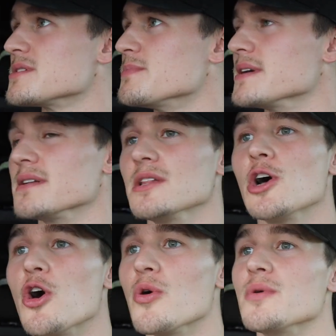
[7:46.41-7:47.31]
It's been a
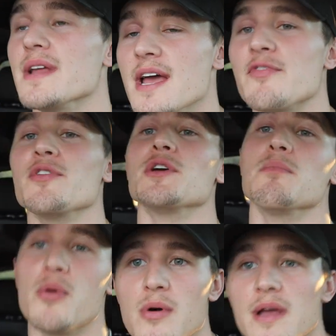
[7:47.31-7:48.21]
low day for your
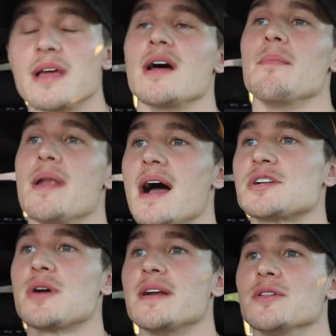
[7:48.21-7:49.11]
boy, and I'm not
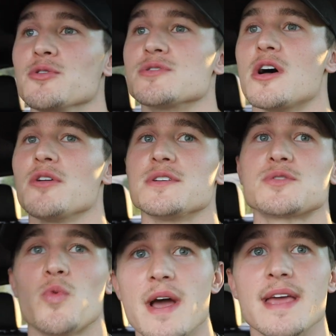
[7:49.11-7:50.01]
trying to lose all this
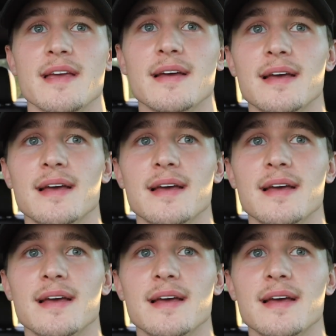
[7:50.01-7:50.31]
weight